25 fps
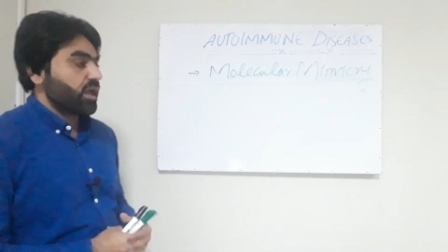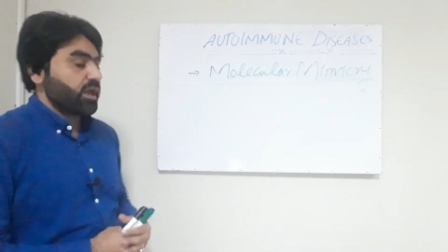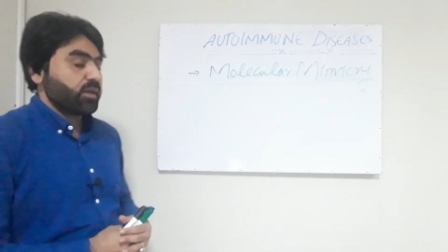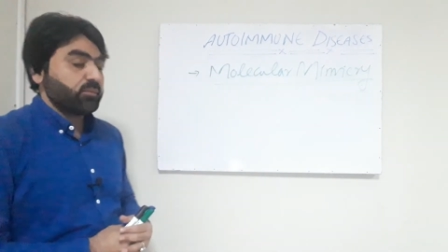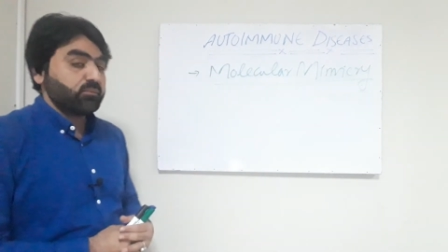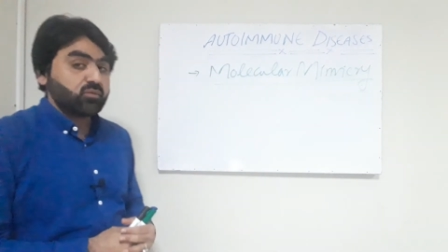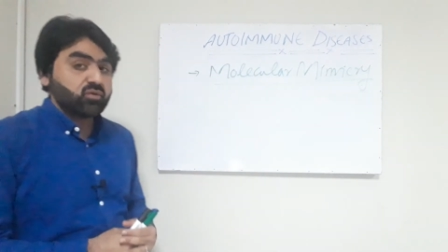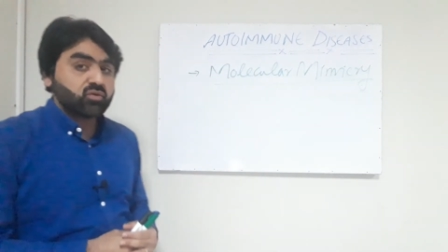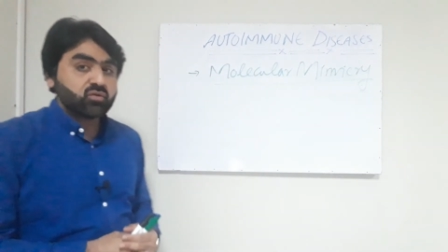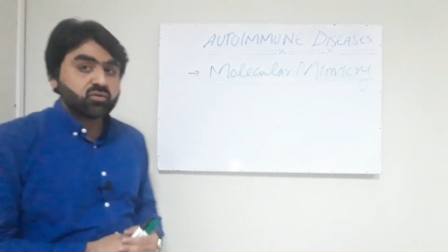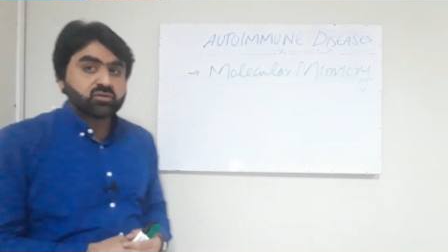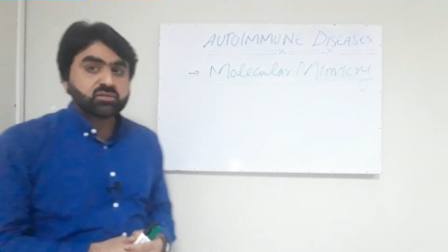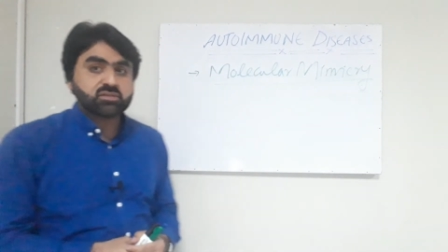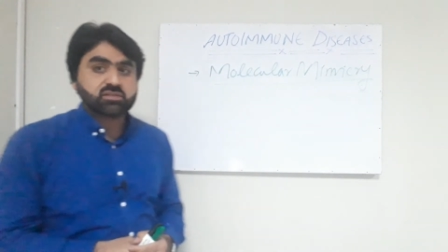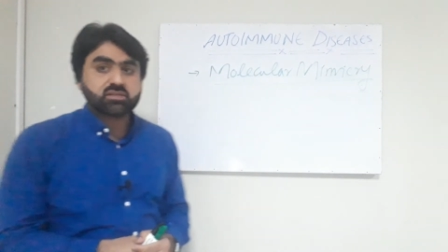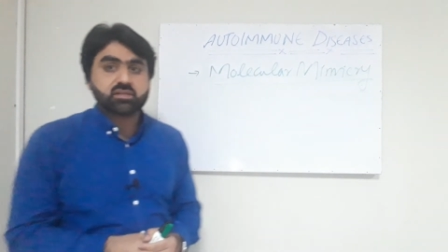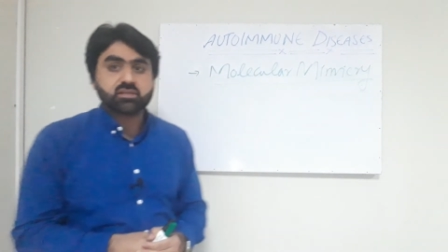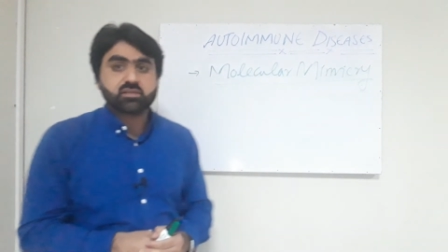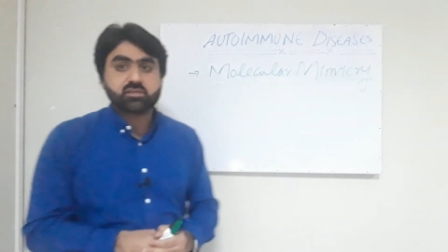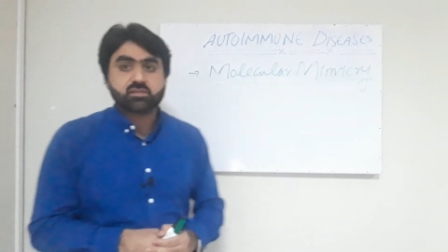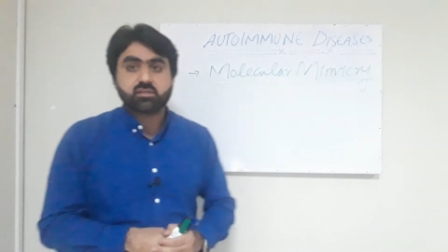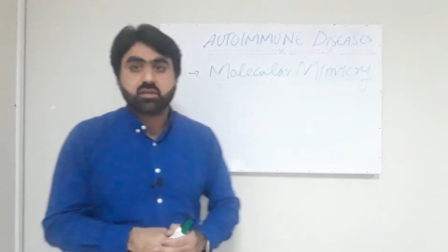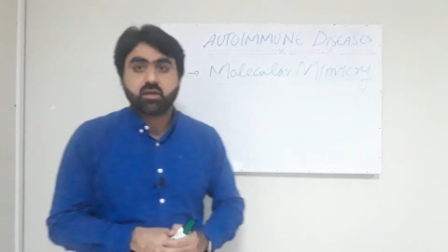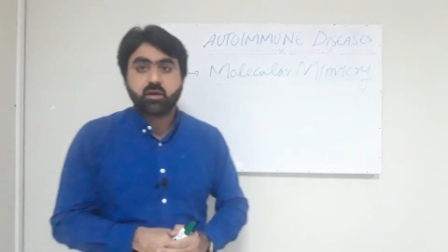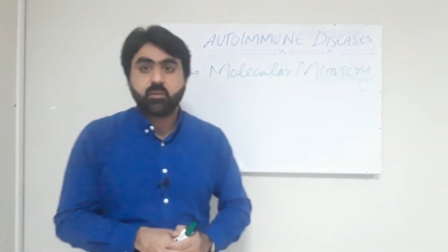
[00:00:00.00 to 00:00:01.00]
immune
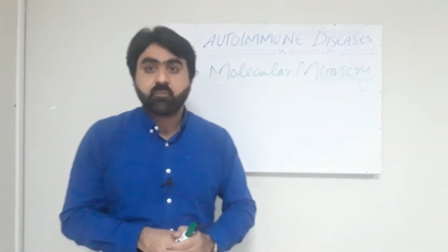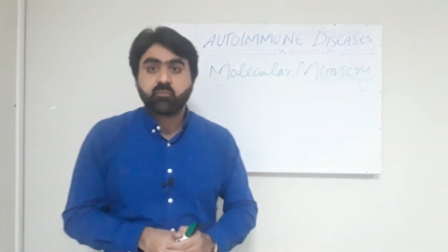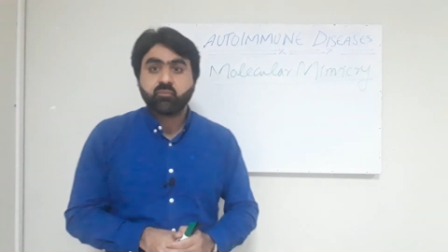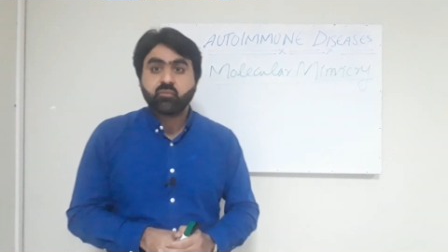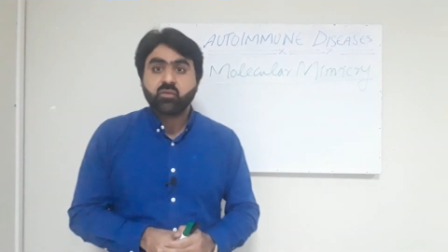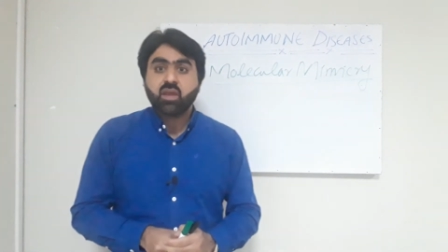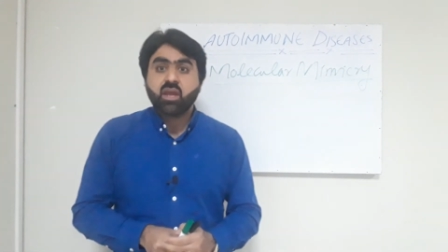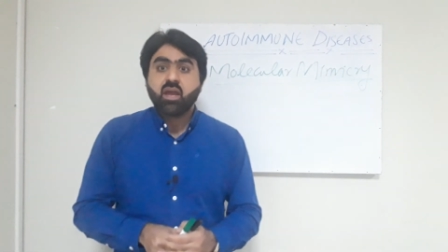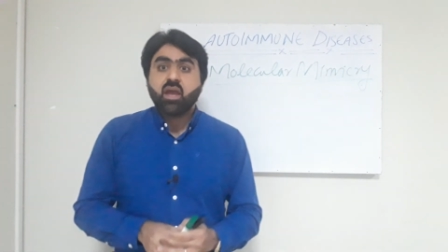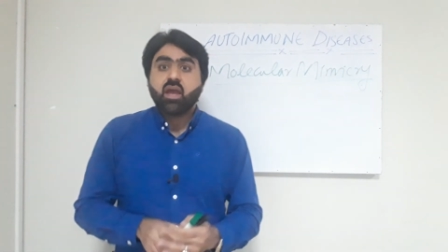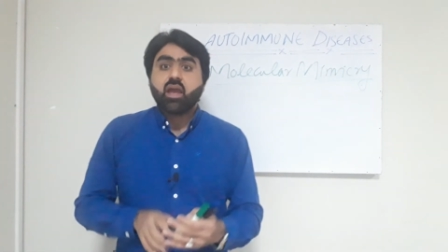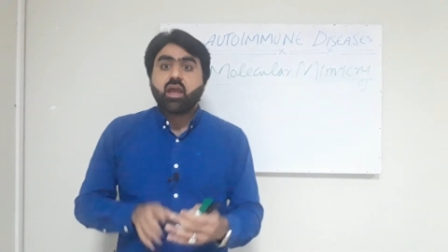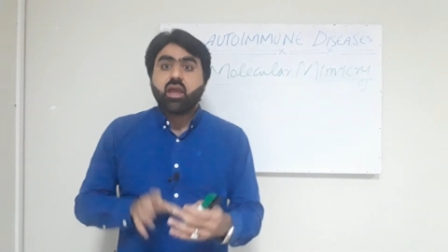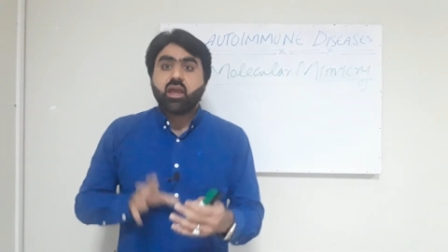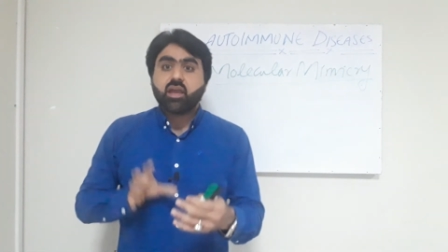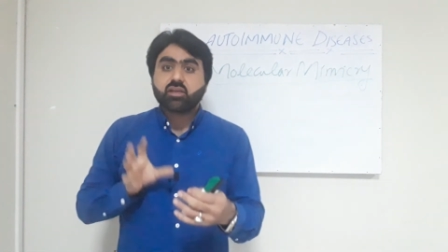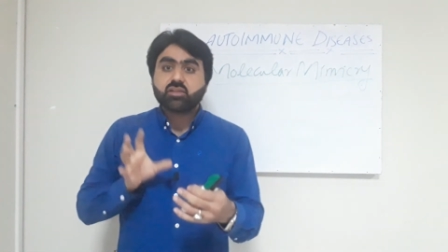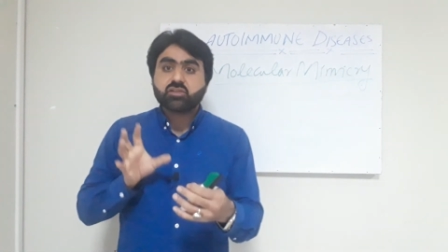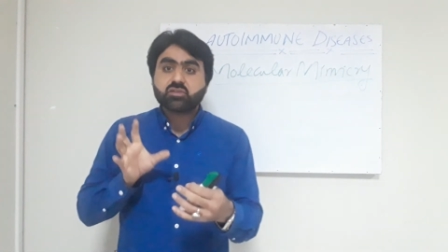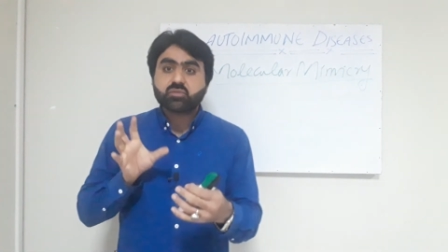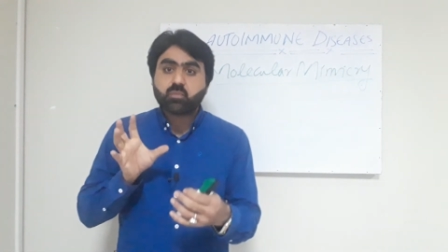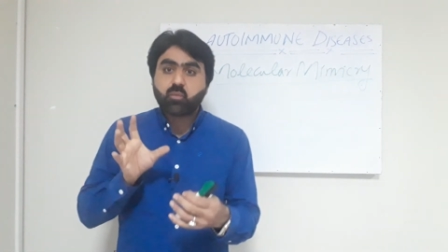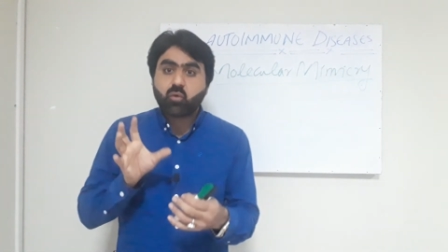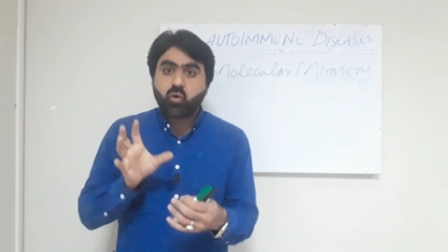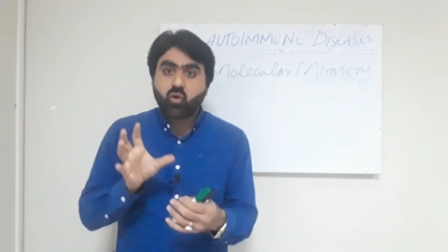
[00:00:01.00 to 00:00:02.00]
system
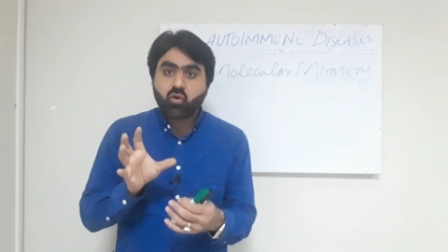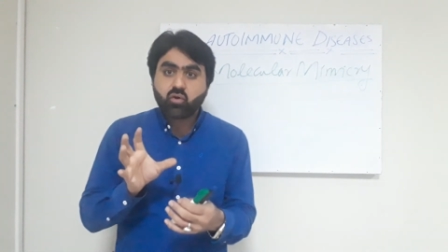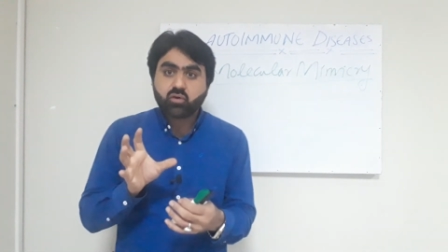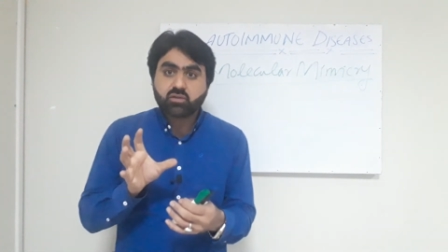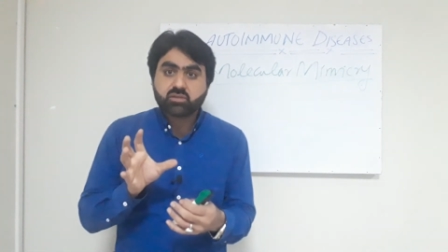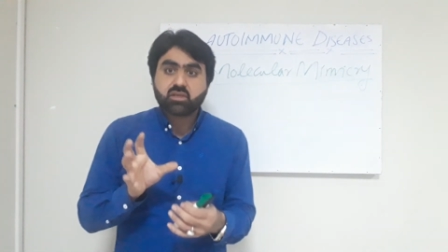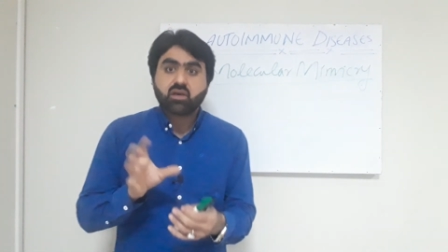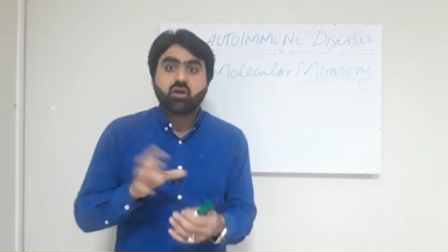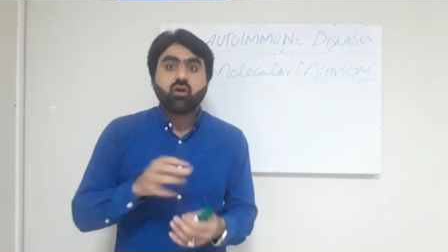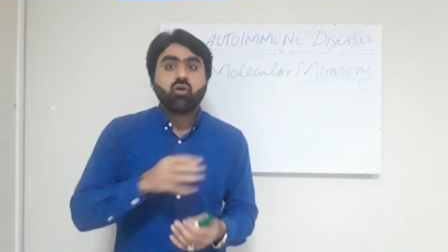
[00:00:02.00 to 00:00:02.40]
expose,